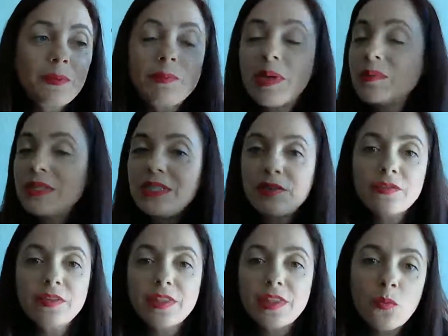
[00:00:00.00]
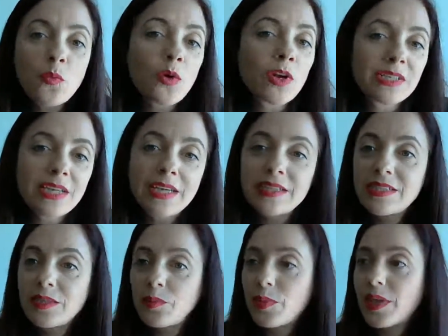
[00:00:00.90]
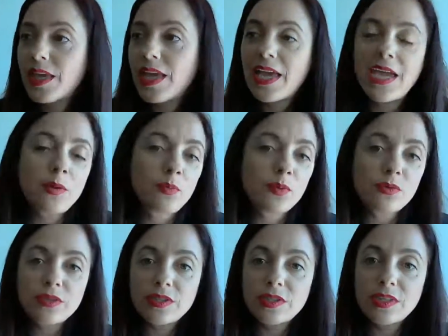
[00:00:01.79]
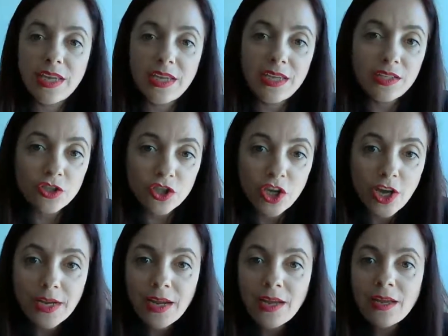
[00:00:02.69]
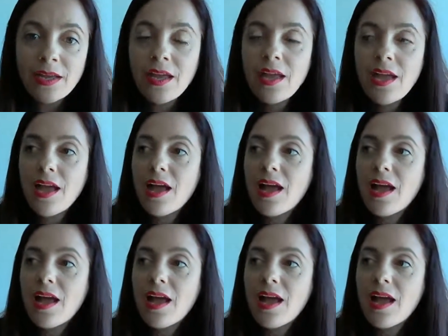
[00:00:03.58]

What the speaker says: may be different than what it takes to be a head barista in China.